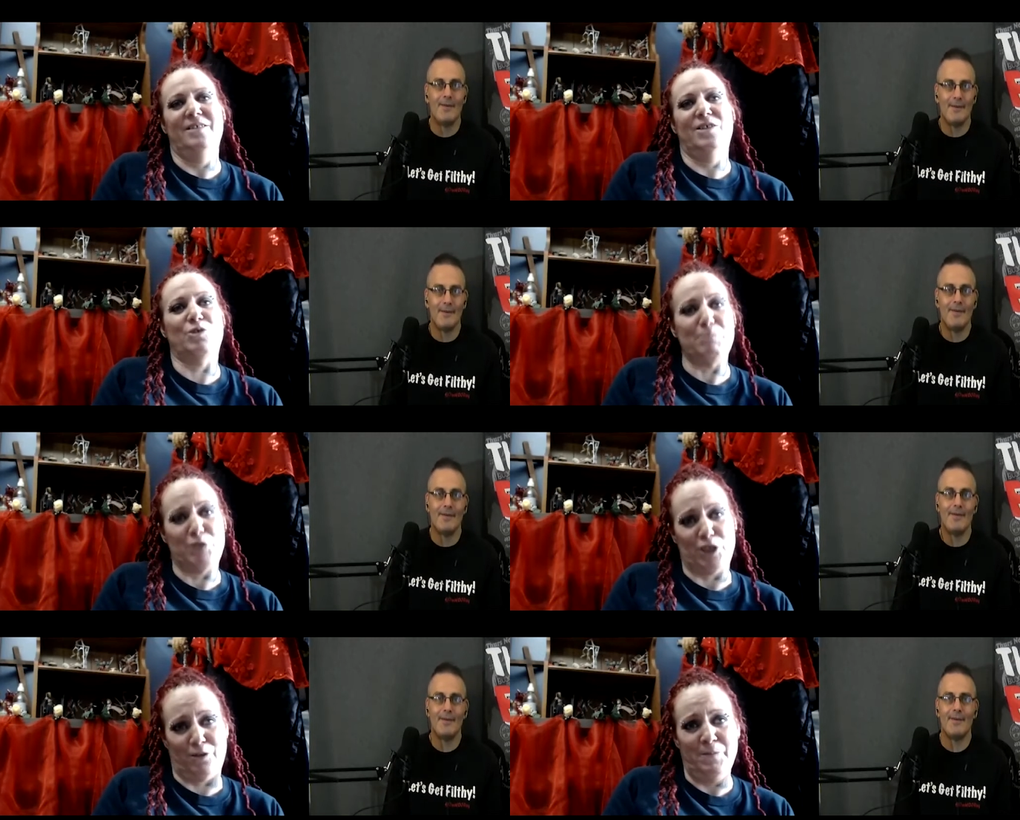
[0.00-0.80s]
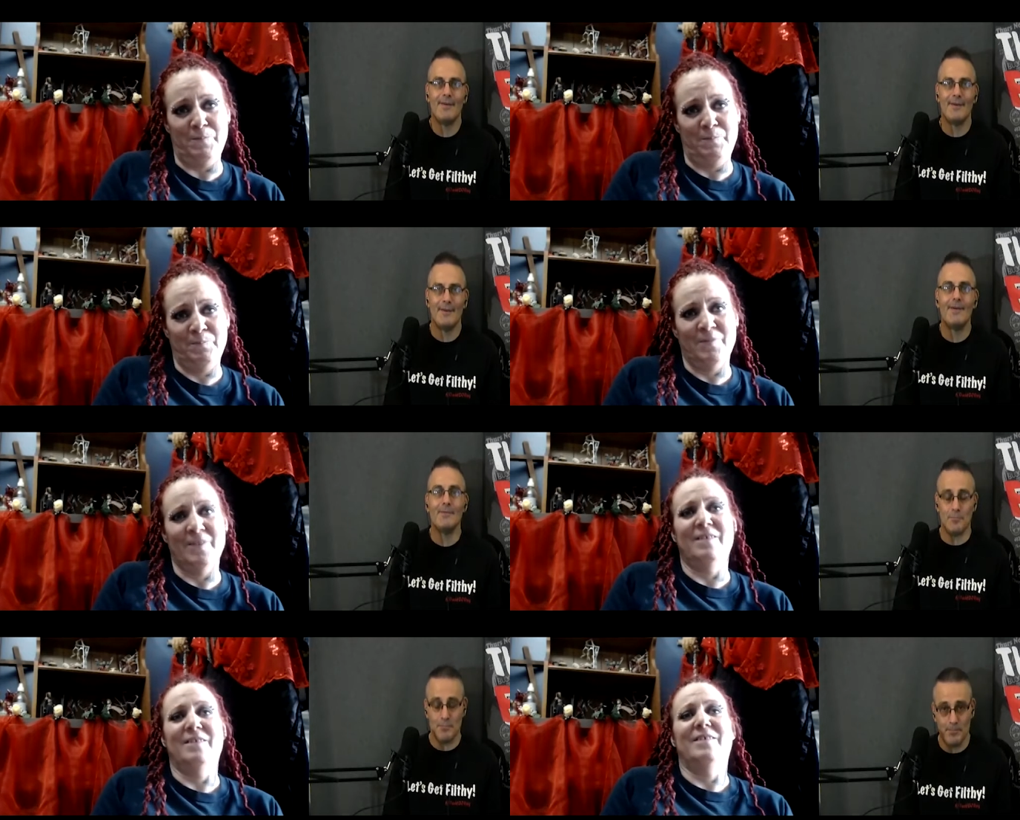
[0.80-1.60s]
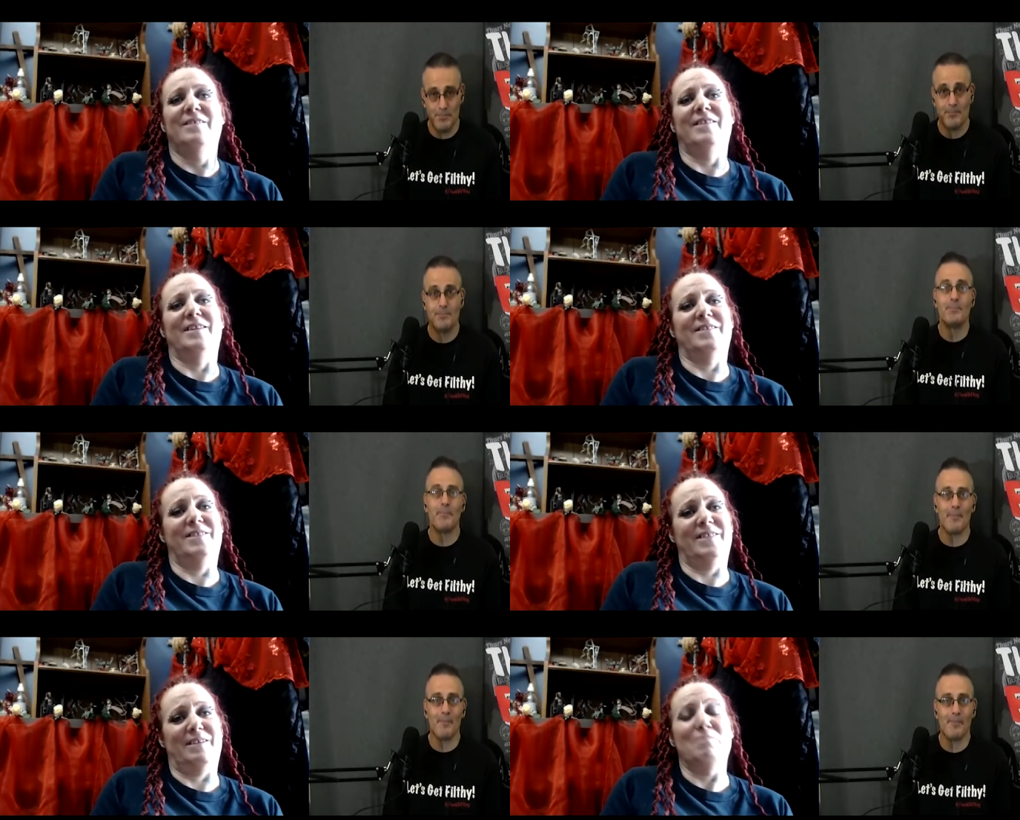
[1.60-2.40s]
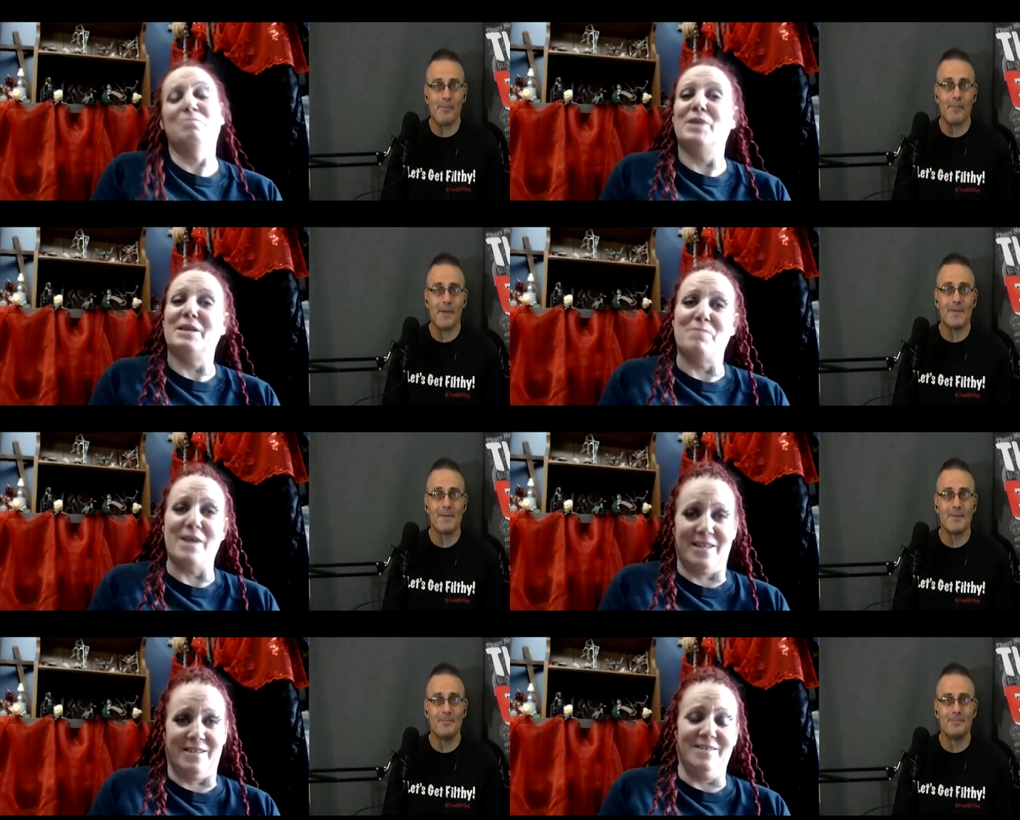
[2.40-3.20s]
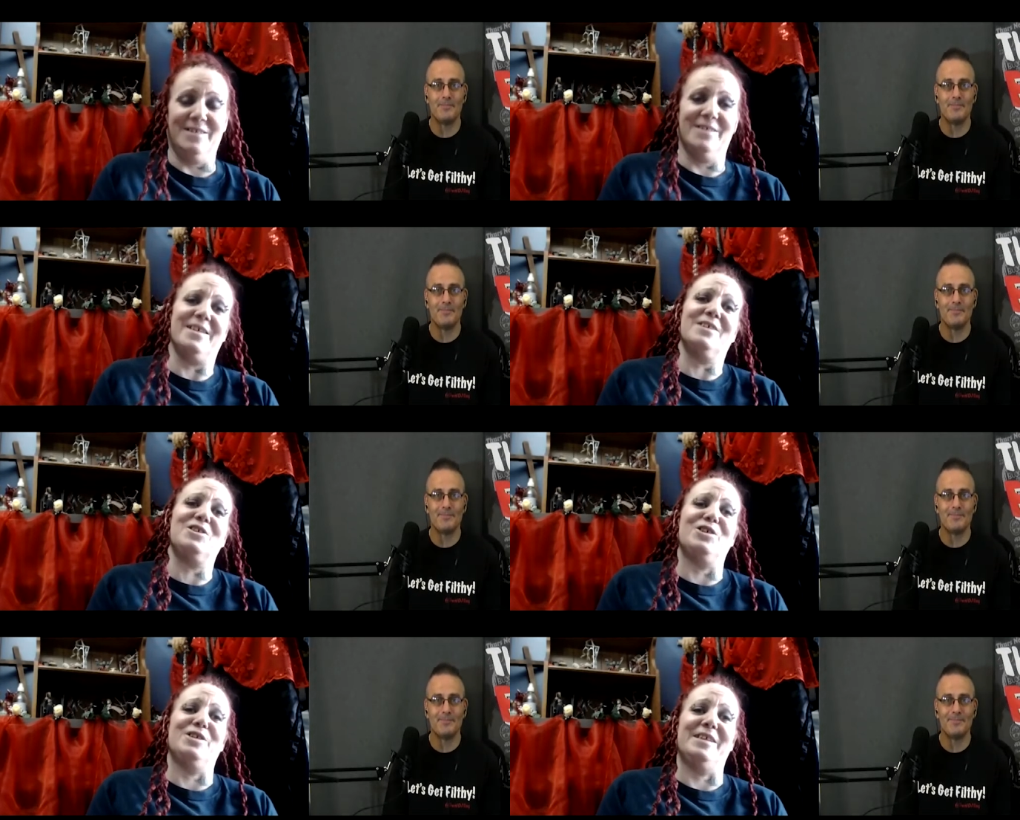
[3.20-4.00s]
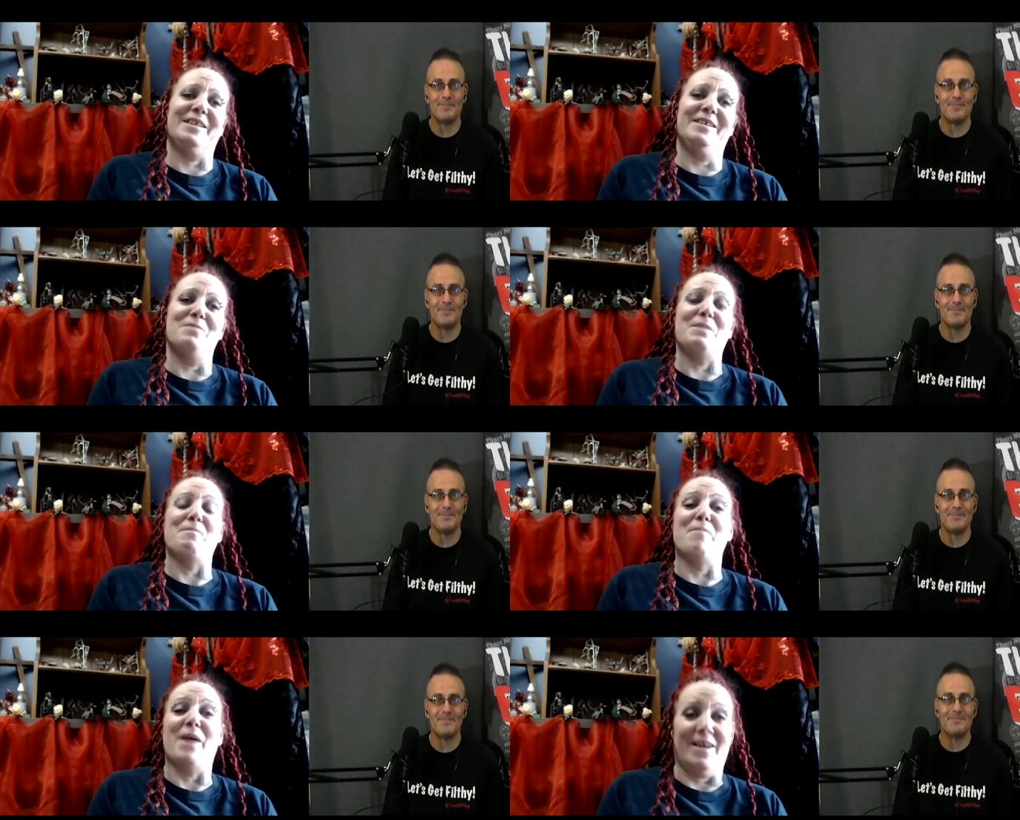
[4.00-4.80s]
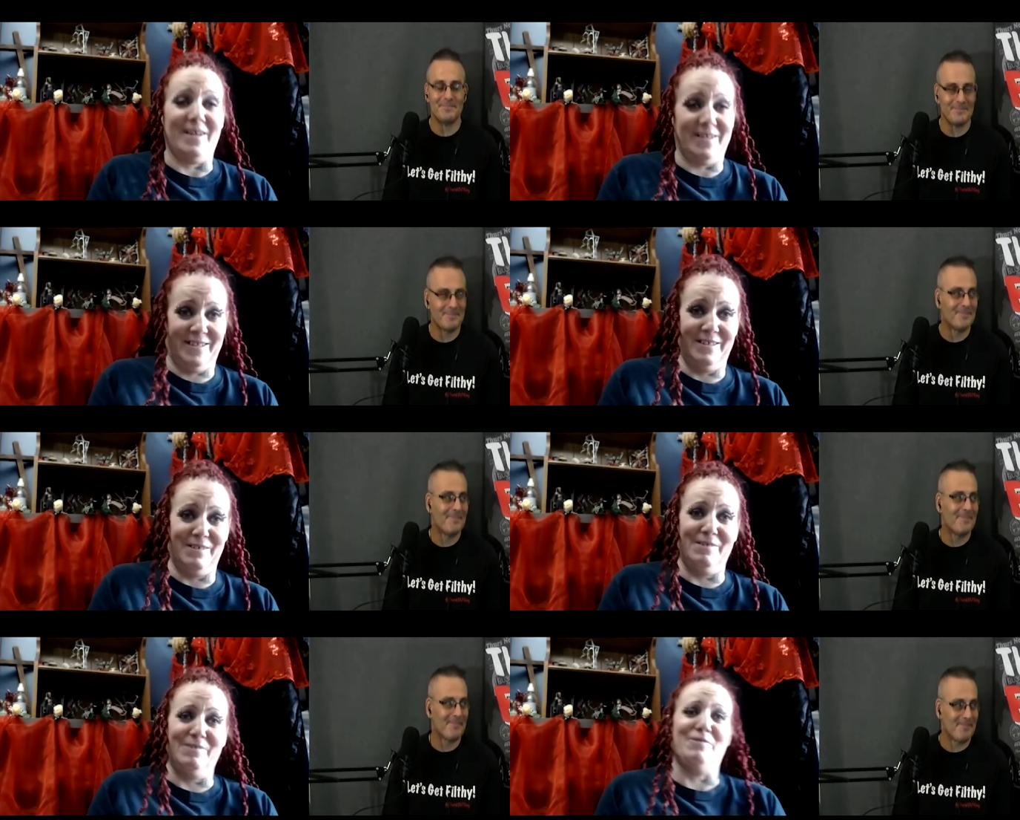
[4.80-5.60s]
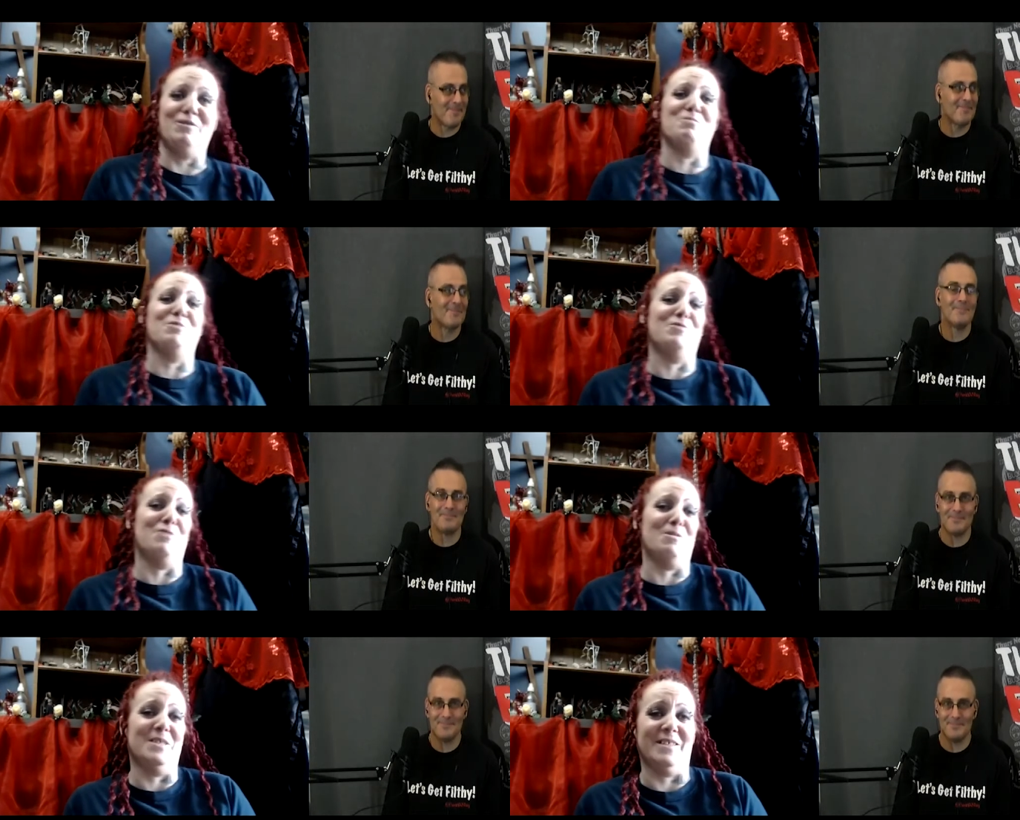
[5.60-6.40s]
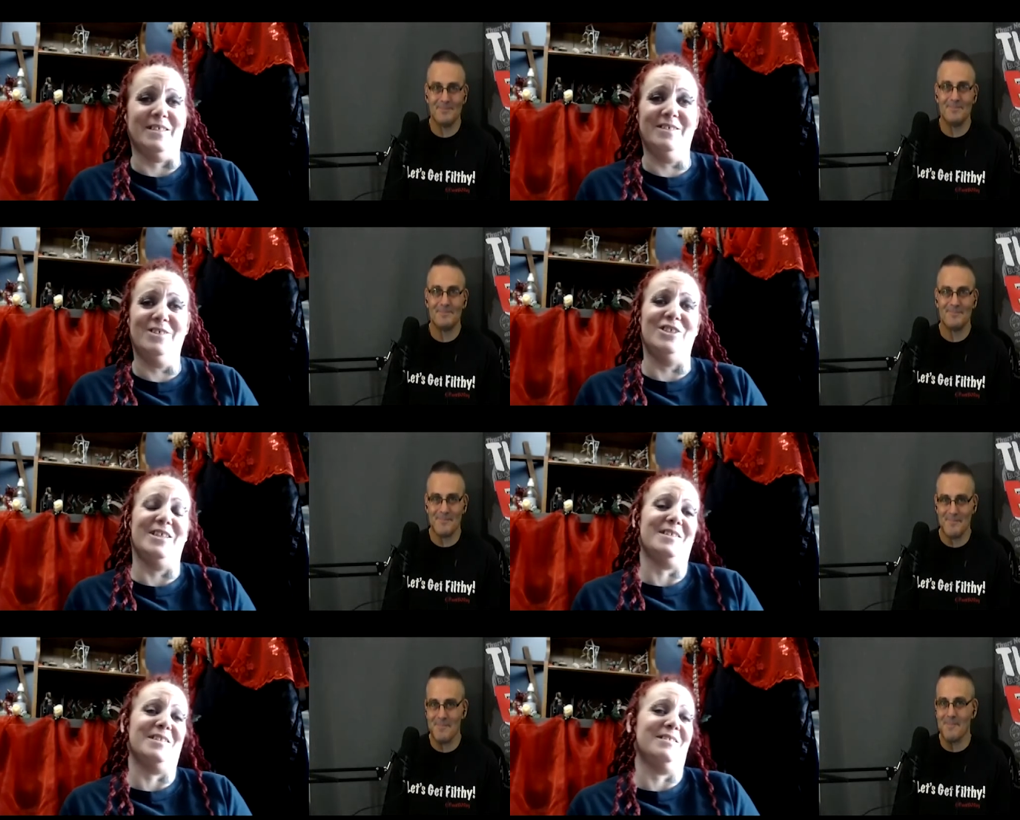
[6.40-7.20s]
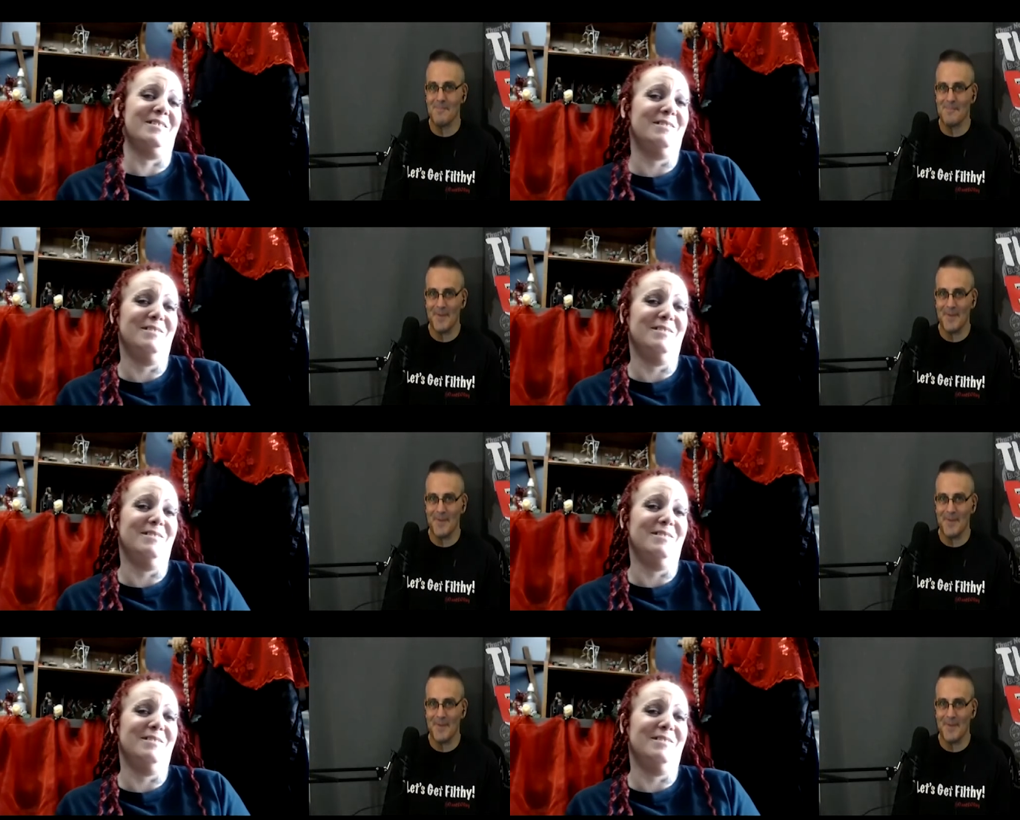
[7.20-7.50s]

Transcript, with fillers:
Speaker 1: strip show. That uh, Bloody Betty is actually coming back for a performance in. She hasn't.